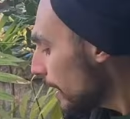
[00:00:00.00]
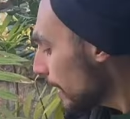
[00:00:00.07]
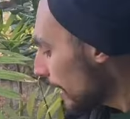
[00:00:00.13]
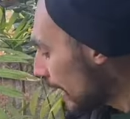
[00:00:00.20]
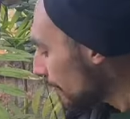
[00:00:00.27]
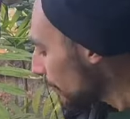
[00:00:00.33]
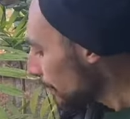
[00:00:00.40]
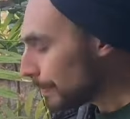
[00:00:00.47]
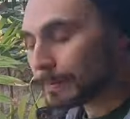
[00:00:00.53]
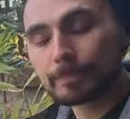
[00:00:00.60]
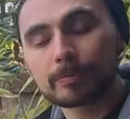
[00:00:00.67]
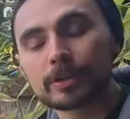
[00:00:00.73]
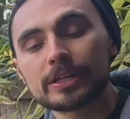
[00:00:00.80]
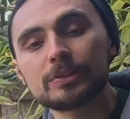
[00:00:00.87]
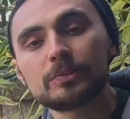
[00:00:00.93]
That would be
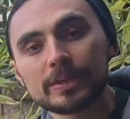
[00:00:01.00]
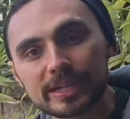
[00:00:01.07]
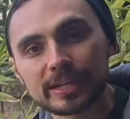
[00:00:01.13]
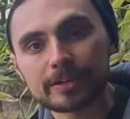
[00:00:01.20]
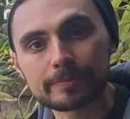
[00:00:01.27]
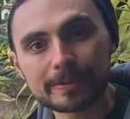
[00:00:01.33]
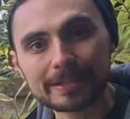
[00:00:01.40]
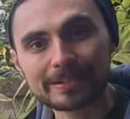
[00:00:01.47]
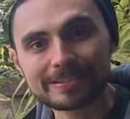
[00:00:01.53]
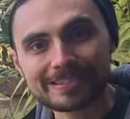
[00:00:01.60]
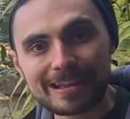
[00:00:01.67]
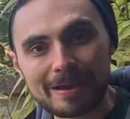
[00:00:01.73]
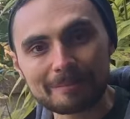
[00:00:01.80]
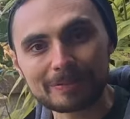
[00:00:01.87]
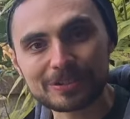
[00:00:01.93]
pretty weird because
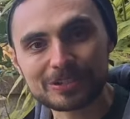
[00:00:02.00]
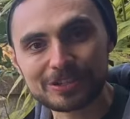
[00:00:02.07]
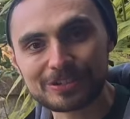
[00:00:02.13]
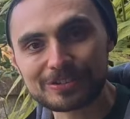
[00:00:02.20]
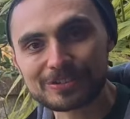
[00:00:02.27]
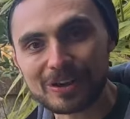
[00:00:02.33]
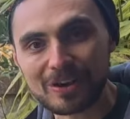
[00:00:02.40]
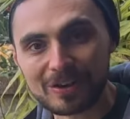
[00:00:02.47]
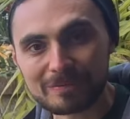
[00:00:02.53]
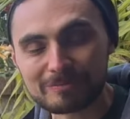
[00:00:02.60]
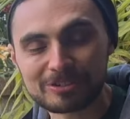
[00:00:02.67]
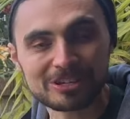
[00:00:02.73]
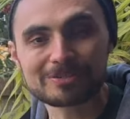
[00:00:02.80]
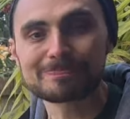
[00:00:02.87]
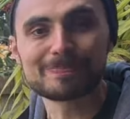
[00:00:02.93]
temperatures are
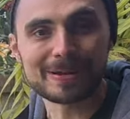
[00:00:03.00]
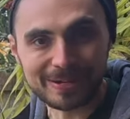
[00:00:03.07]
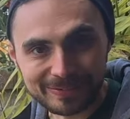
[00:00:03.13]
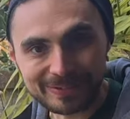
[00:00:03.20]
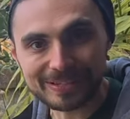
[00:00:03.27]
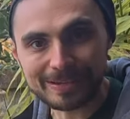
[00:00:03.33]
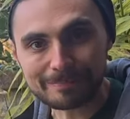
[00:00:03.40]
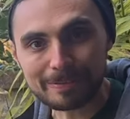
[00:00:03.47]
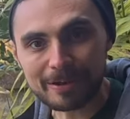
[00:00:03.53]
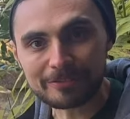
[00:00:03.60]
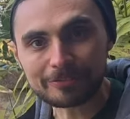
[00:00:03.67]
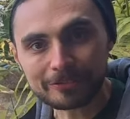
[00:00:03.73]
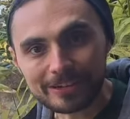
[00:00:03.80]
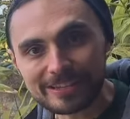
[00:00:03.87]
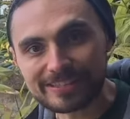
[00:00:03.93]
just barely
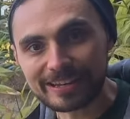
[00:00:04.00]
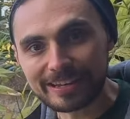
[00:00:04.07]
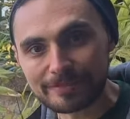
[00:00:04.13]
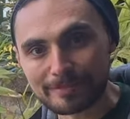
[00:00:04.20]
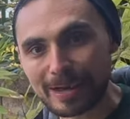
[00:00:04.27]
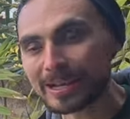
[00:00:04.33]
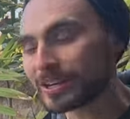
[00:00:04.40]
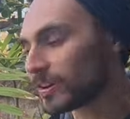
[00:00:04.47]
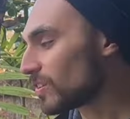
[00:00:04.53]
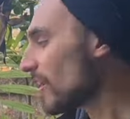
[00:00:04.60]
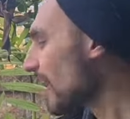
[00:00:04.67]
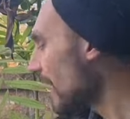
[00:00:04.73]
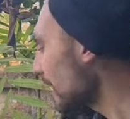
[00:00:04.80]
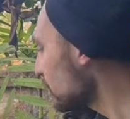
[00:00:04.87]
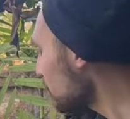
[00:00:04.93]
above freezing in my
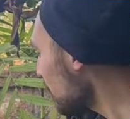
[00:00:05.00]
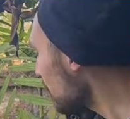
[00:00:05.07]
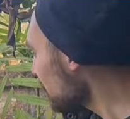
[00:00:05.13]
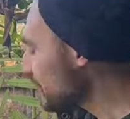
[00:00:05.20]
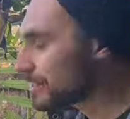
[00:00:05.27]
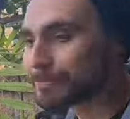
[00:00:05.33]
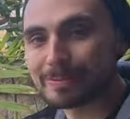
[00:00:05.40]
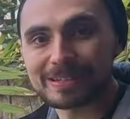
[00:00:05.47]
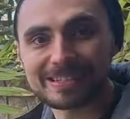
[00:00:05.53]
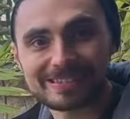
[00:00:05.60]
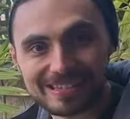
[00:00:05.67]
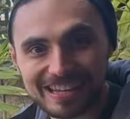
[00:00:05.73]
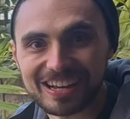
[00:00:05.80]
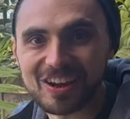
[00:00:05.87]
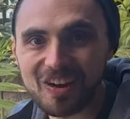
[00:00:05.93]
garage where this has been
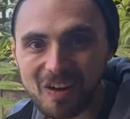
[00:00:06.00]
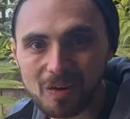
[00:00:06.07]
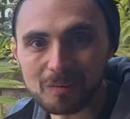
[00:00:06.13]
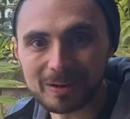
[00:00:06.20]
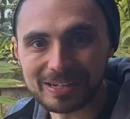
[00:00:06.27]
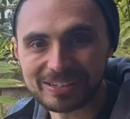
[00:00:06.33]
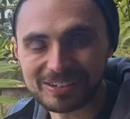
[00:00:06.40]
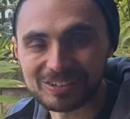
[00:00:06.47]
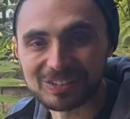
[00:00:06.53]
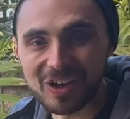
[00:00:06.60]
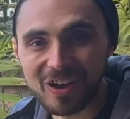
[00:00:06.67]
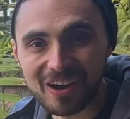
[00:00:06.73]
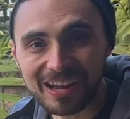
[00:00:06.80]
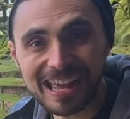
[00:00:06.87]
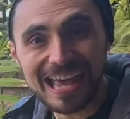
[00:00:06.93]
sitting all winter
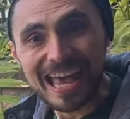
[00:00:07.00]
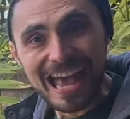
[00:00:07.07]
long.